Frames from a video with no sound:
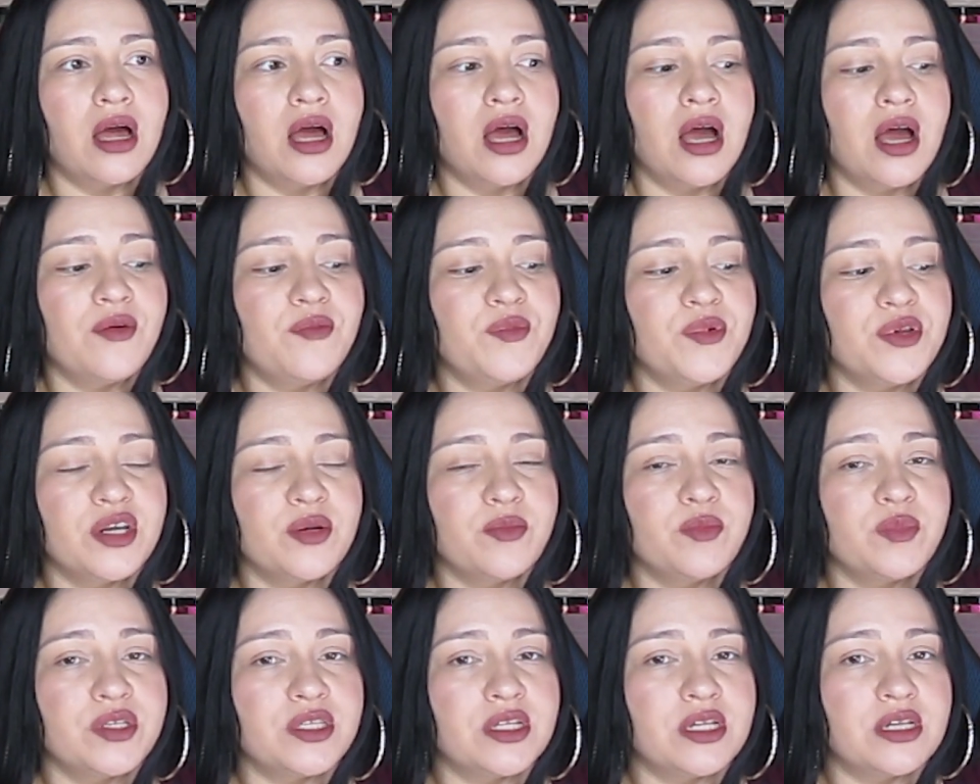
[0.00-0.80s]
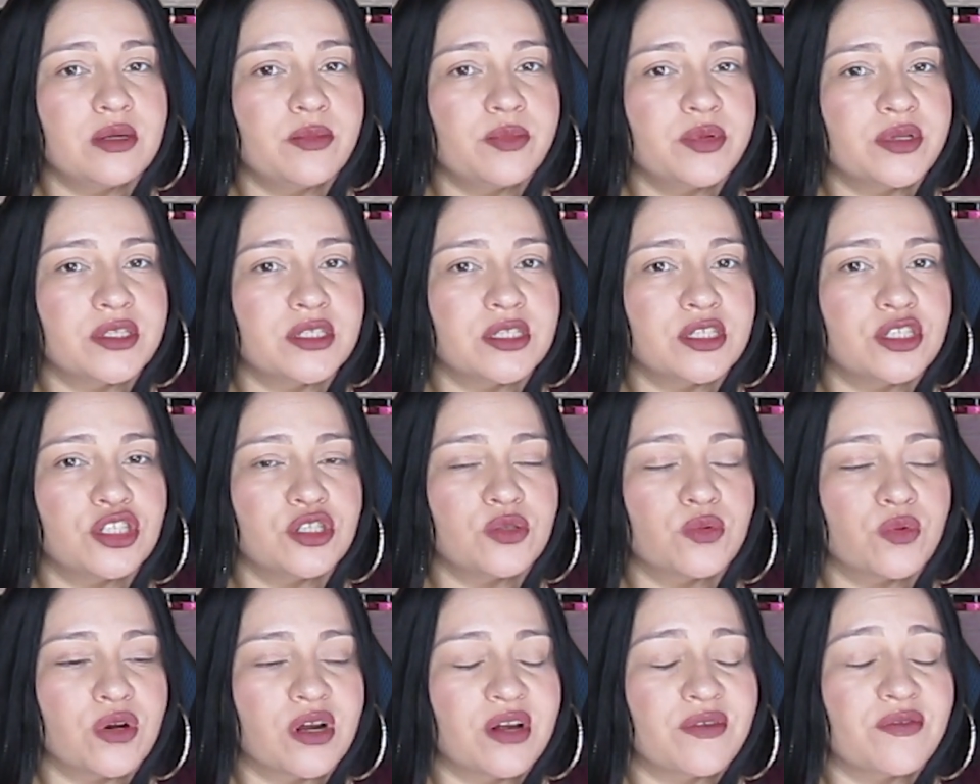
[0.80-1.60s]
I've been in a
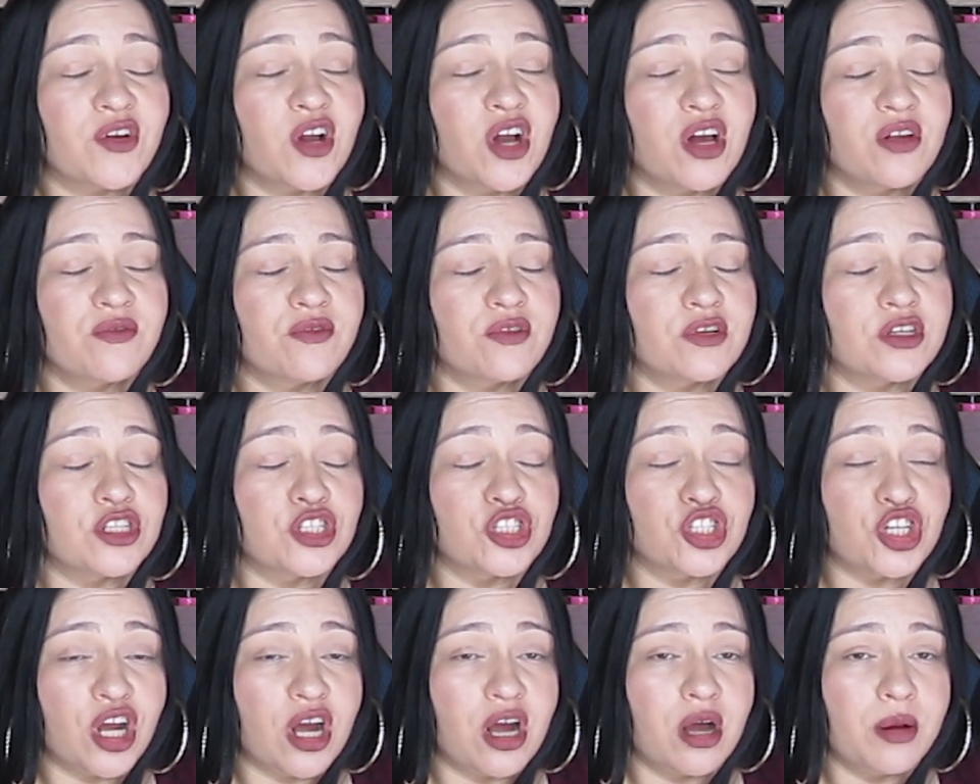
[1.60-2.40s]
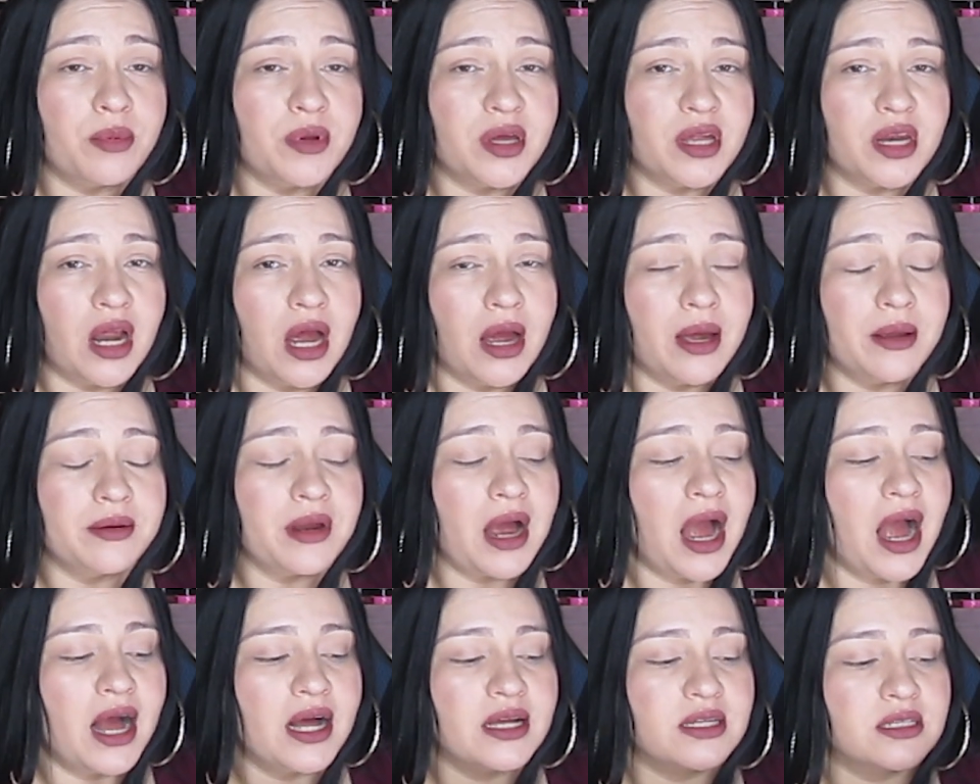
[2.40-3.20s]
position where I've gone for a job and
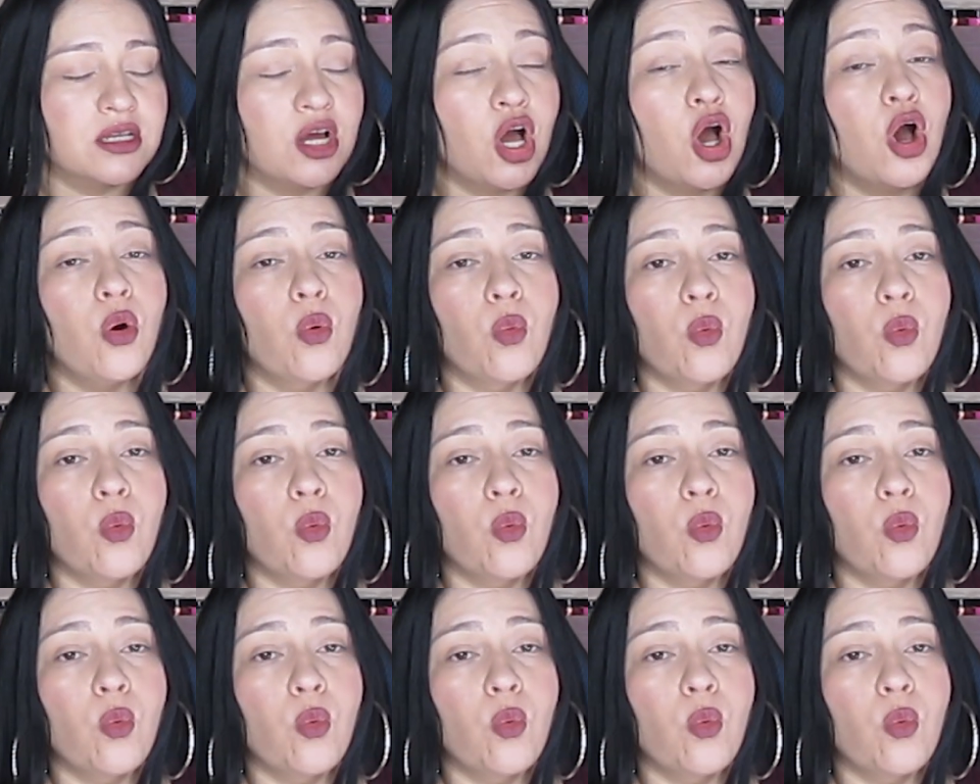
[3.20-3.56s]
I've asked,